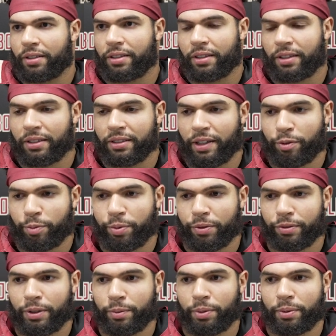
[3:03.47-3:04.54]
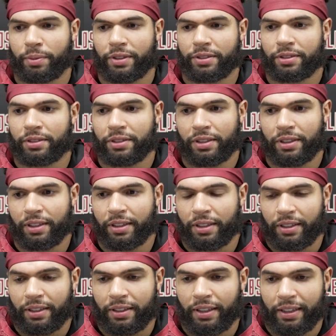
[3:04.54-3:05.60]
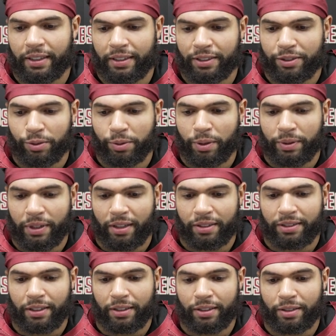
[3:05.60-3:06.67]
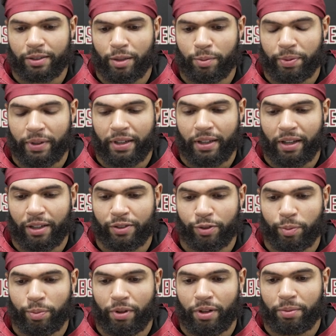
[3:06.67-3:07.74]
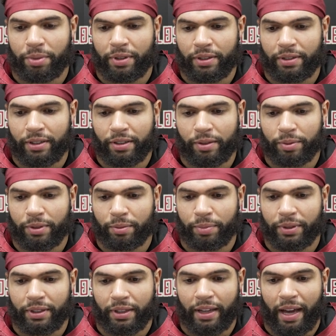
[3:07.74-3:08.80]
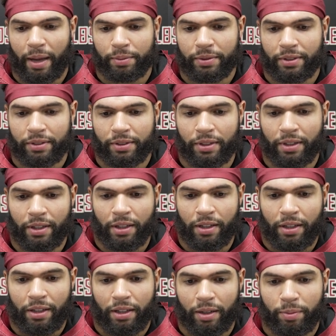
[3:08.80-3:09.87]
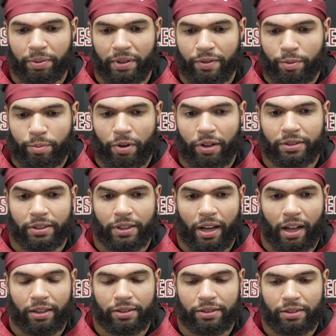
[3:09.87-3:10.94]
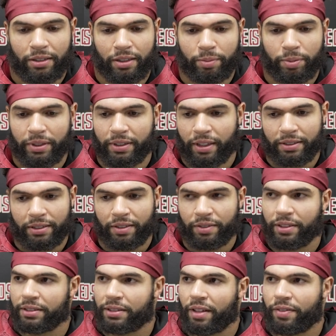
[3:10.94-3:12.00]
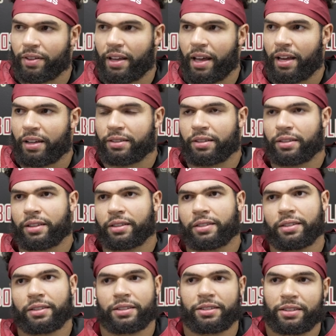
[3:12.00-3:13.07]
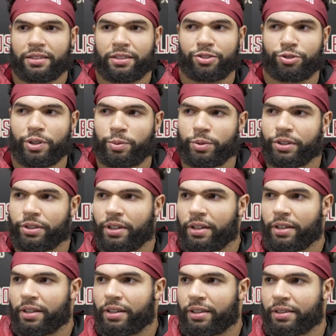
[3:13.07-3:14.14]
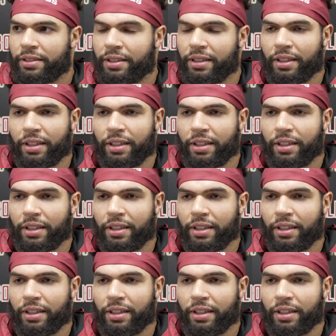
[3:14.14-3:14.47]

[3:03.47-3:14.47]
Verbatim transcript: Uh, I never put, really put much thinking into it when I was younger. You know, playing college football, being here, being being captain, uh, playing for Boston College, uh, playing on TV, stuff like that. You know, like it's just a dream when you're younger and.